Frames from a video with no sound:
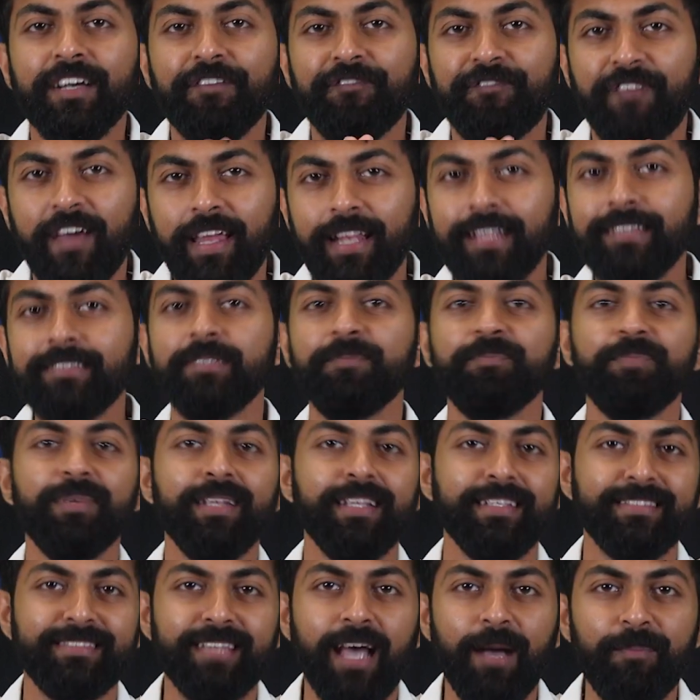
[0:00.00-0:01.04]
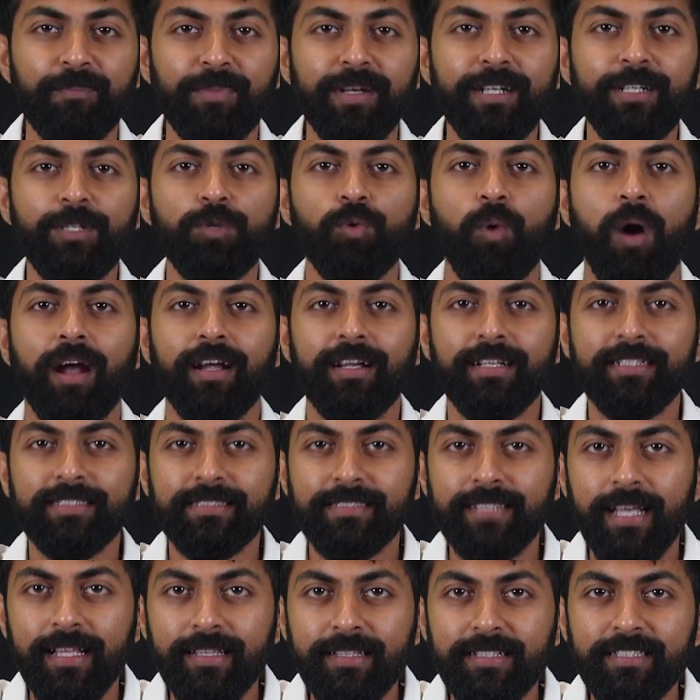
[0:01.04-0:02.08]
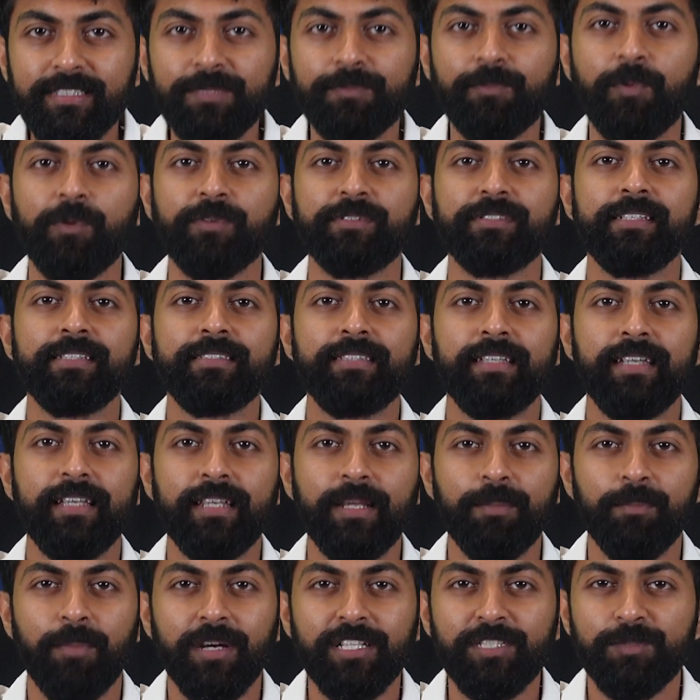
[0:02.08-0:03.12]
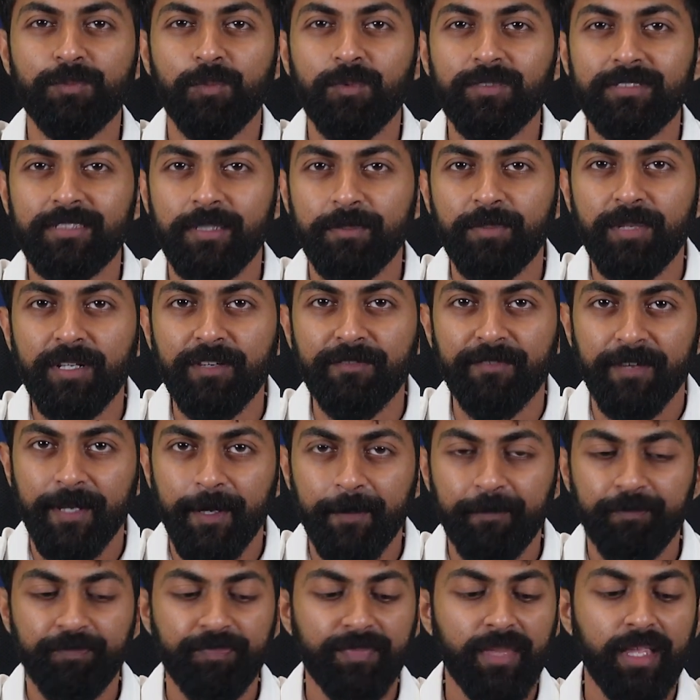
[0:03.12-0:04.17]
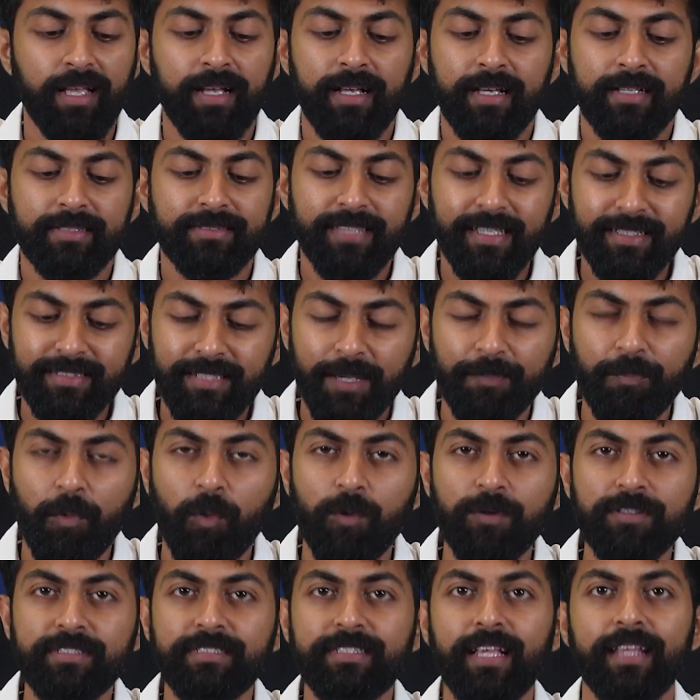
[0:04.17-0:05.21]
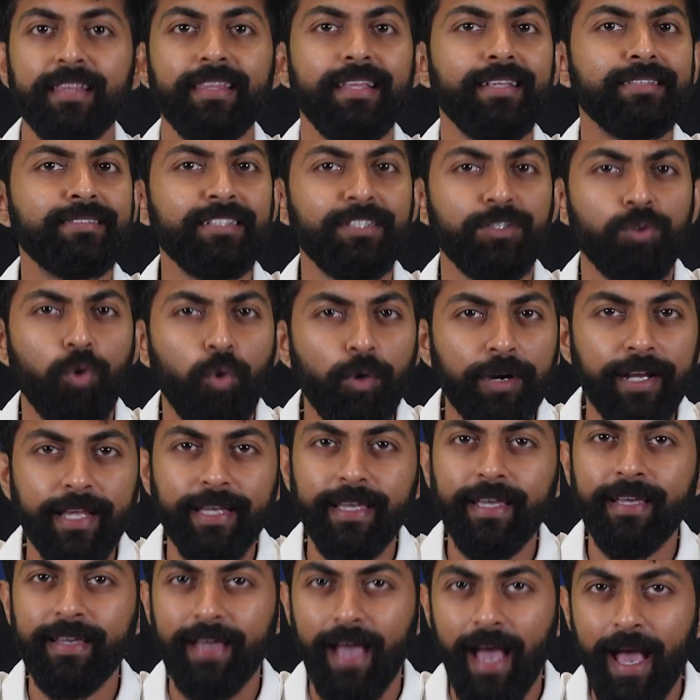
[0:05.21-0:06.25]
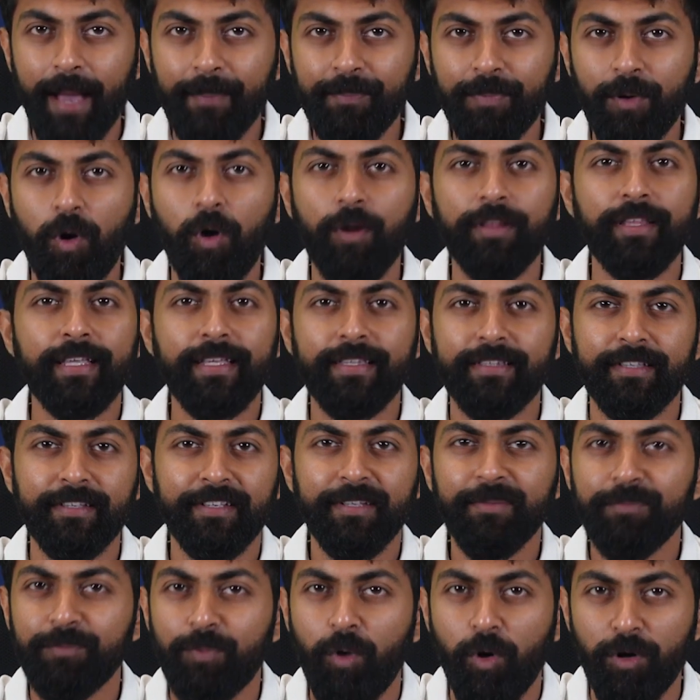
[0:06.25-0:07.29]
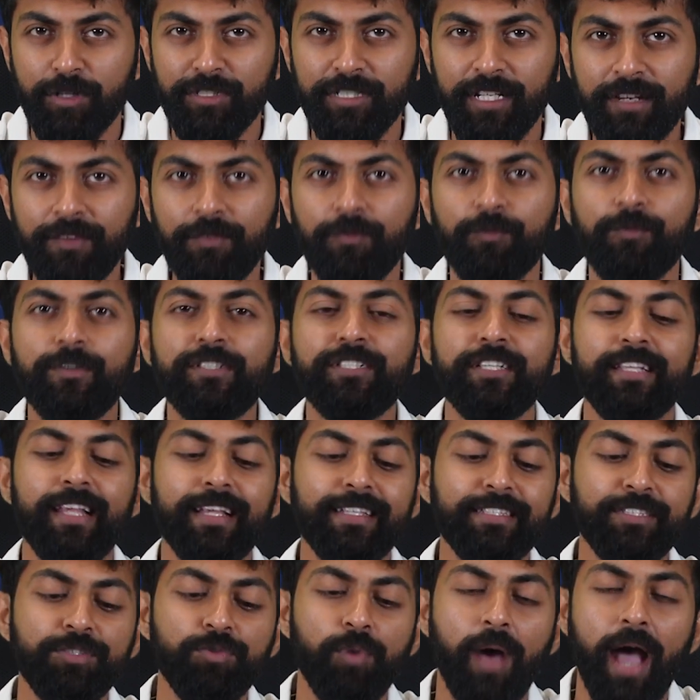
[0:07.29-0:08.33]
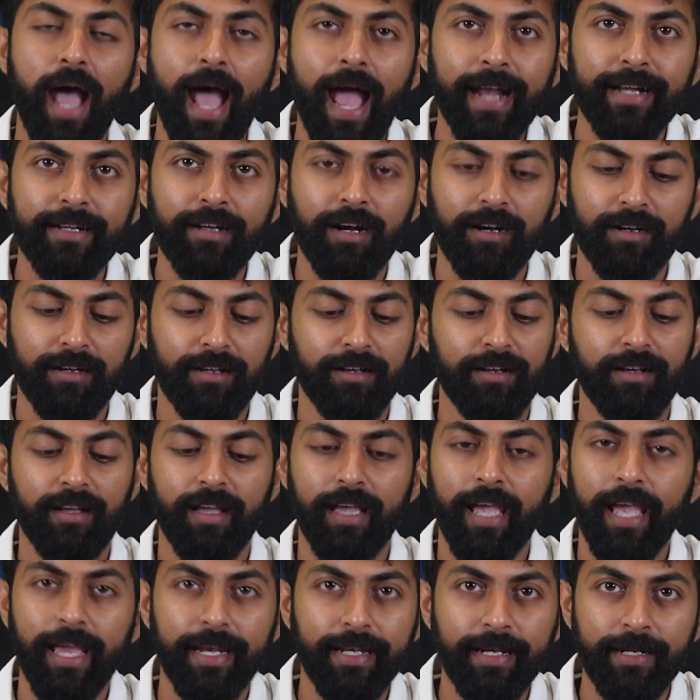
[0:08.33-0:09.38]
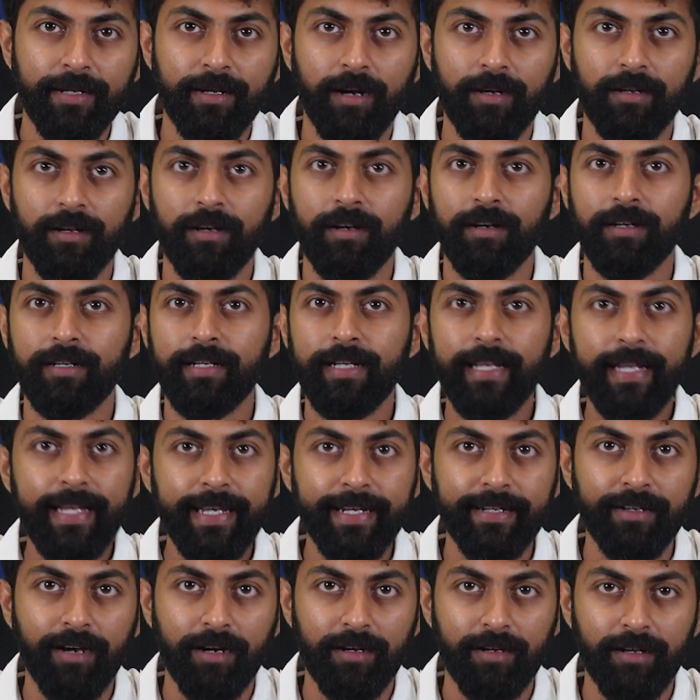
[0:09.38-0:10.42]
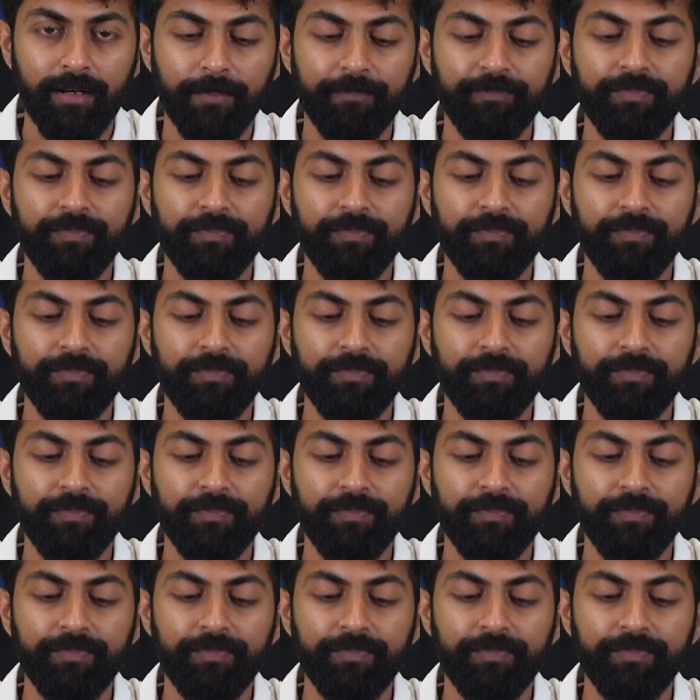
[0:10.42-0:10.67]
a very simple example to understand this process in a much more simpler way. Say suppose that there's a note taking app on the Ethereum blockchain which lets you add data, edit data, delete data.